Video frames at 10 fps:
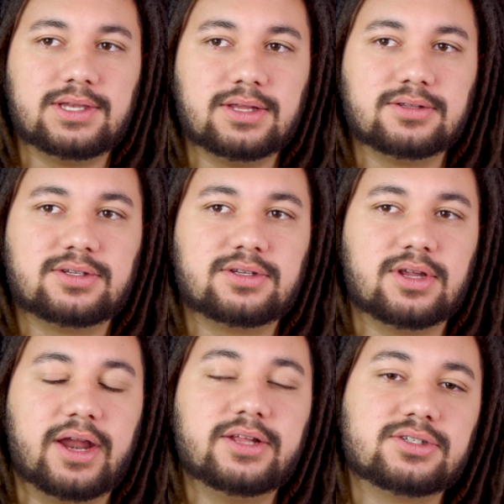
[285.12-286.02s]

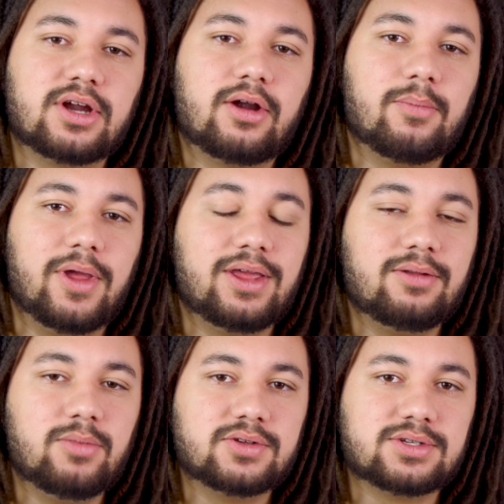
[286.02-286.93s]
I didn't start
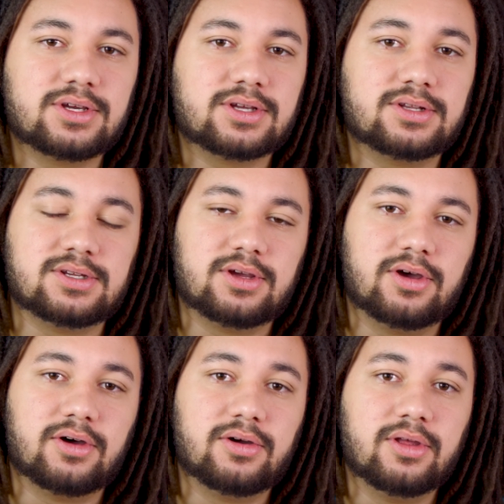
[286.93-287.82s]
making music
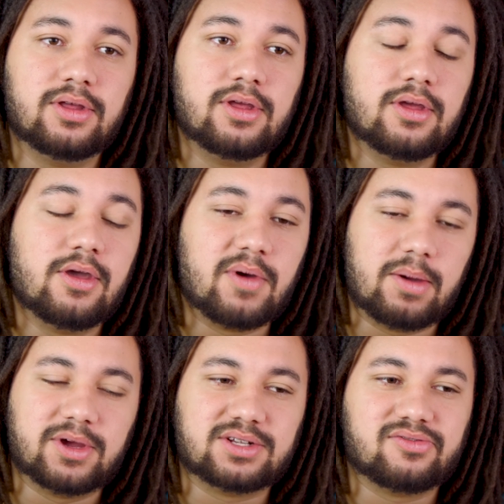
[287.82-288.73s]
until my
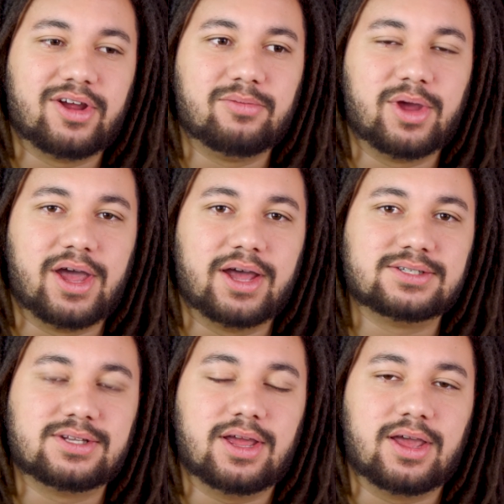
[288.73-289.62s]
best friend
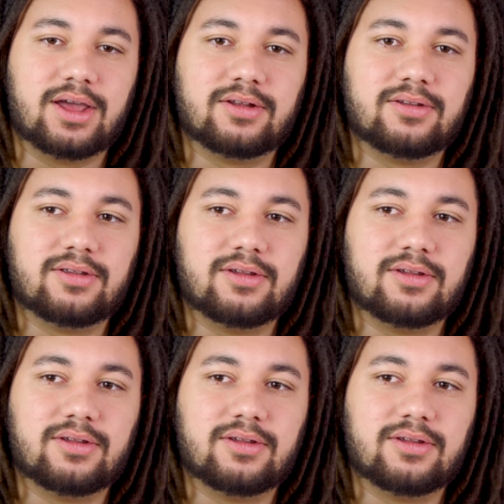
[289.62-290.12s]
passed, and